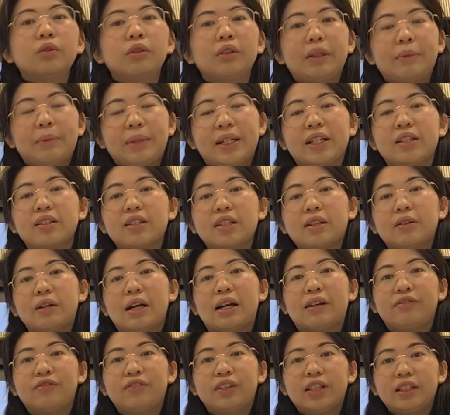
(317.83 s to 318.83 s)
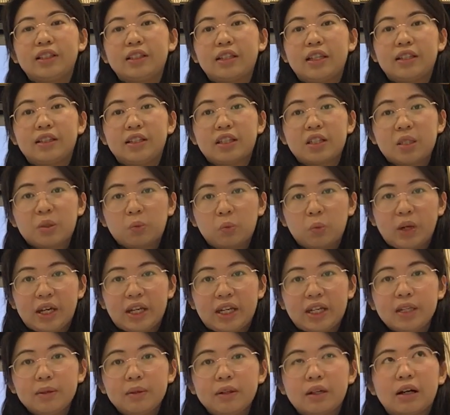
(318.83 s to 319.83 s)
Because I think in this
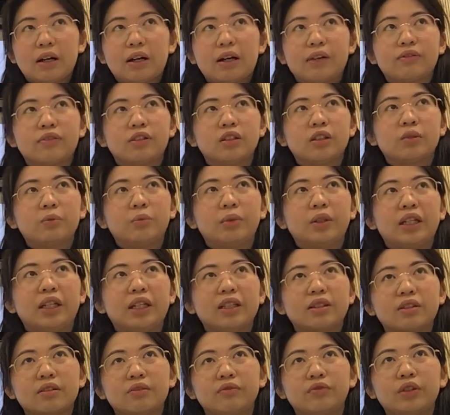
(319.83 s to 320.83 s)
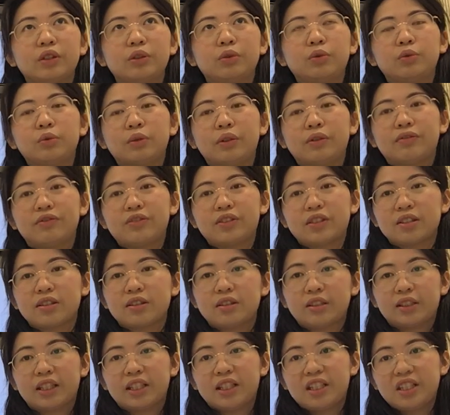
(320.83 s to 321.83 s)
way, after we interview with this
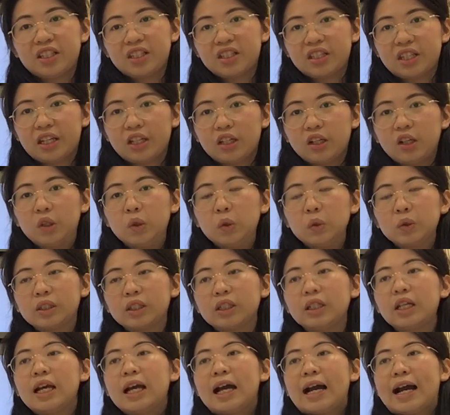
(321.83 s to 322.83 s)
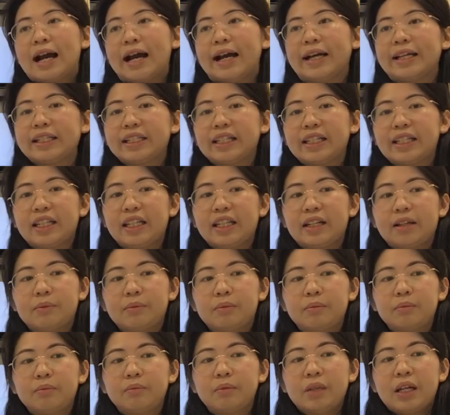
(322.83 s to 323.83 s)
key stakeholder, I
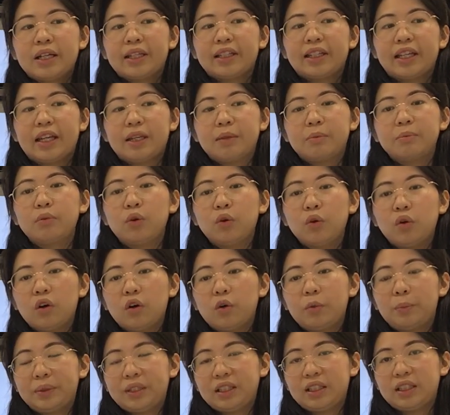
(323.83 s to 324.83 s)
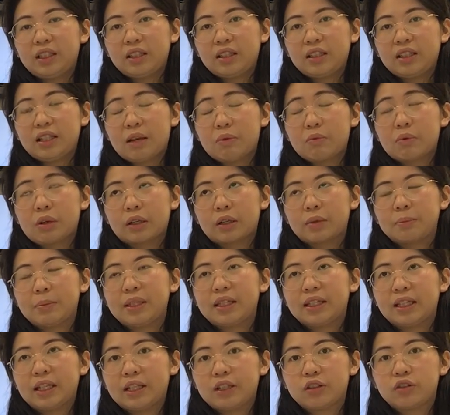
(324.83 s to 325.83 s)
can gain more opinion and
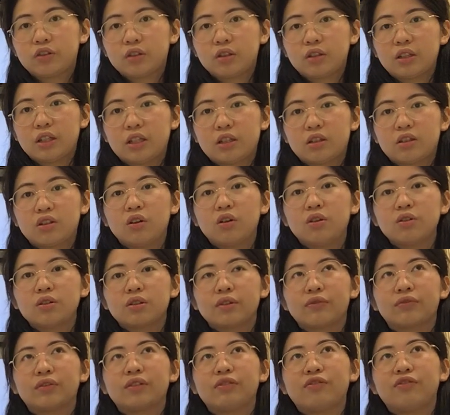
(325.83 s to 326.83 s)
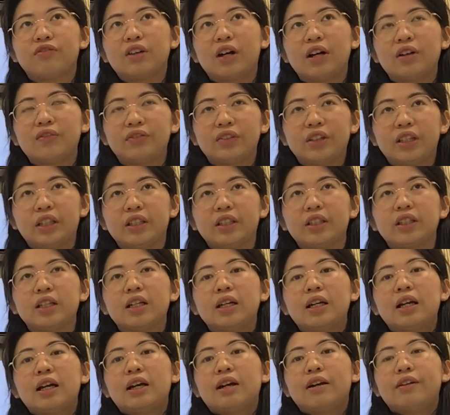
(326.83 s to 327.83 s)
recommendation in terms of the
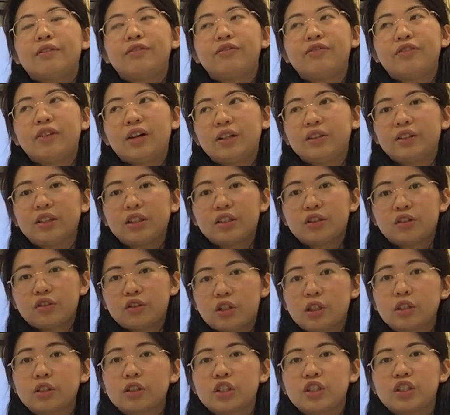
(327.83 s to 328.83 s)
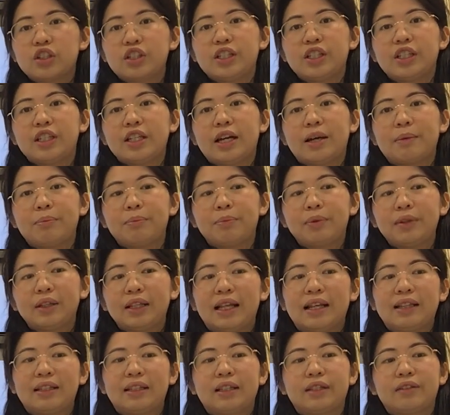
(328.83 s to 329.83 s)
funding strategy and
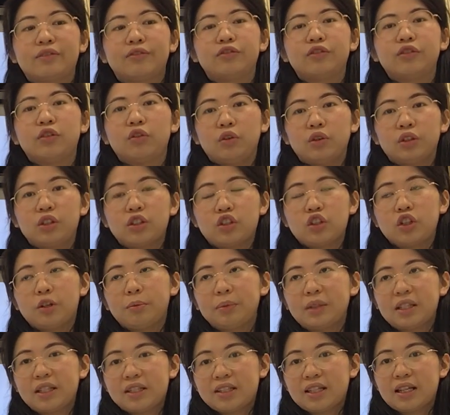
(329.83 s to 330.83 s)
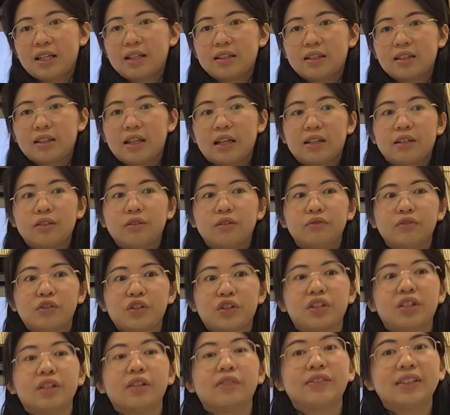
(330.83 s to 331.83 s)
planning for the John Monnet Center at
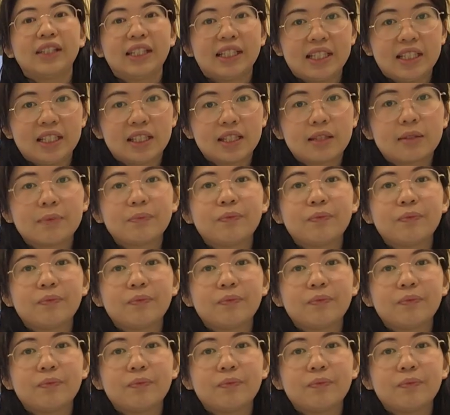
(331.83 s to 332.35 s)
University of Leeds.